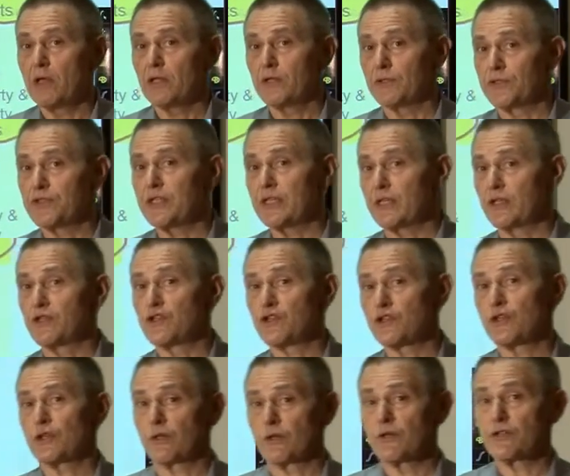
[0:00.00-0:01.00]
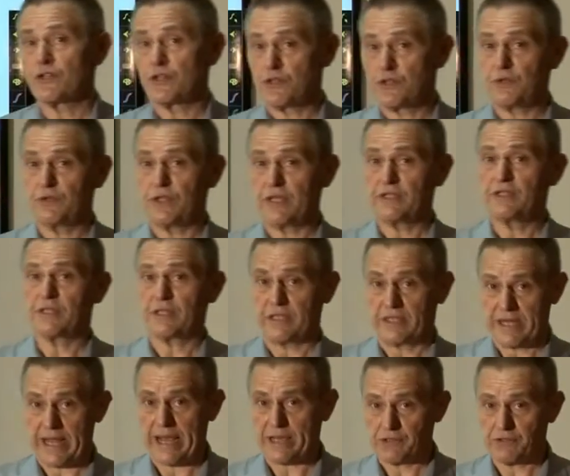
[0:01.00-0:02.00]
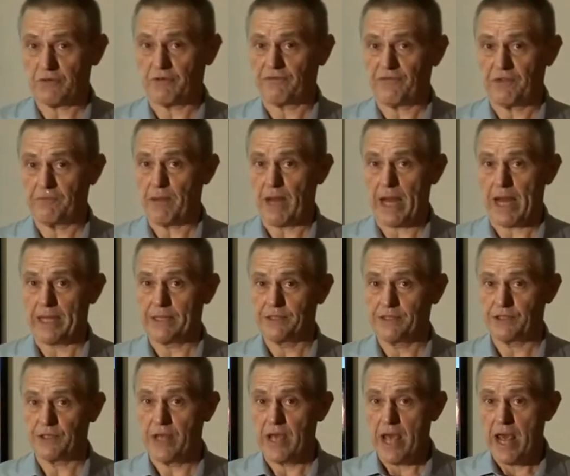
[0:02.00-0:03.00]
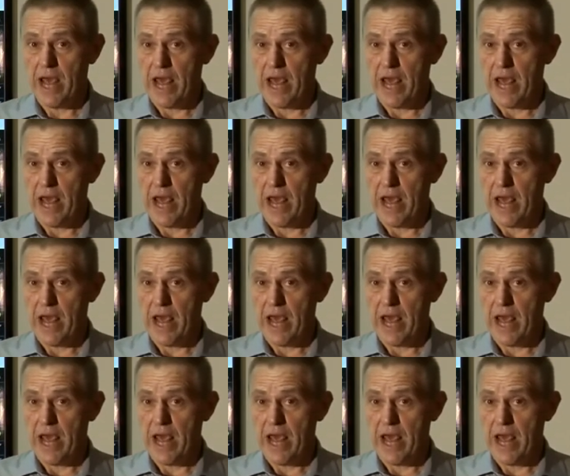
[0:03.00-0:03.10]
You'll see insurers issue these catastrophe bonds,